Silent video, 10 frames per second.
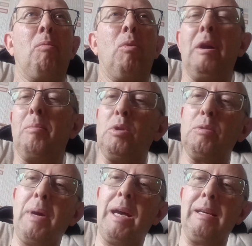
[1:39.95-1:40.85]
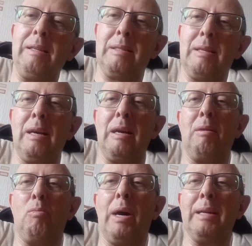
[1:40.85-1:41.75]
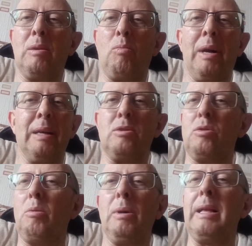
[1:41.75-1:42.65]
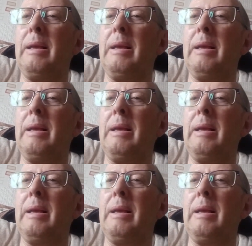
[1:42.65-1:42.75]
where I'm going to paint white on white. So